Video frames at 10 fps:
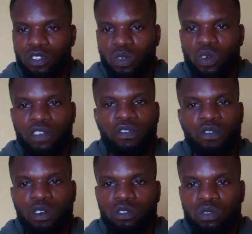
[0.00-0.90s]
So
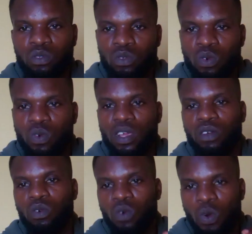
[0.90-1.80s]
if you want to do
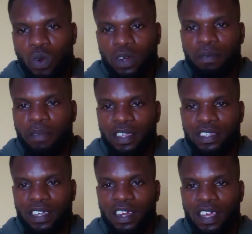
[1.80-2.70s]
a good
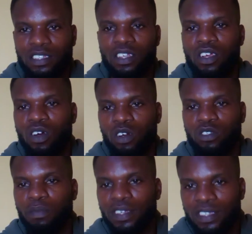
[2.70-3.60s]
maintenance
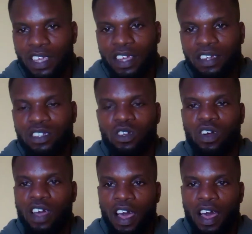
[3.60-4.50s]
or to maintain
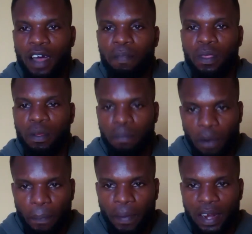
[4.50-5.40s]
your car
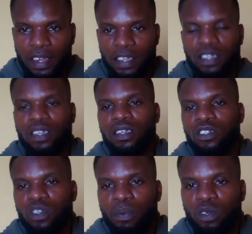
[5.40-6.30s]
properly,
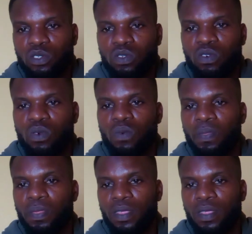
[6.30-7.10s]
you're supposed to